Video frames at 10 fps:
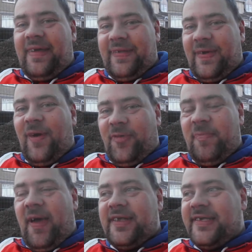I just got off the
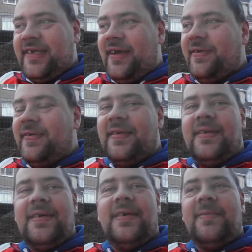bus, so
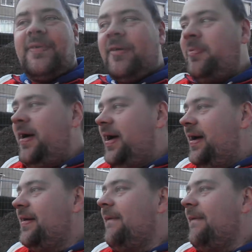proper.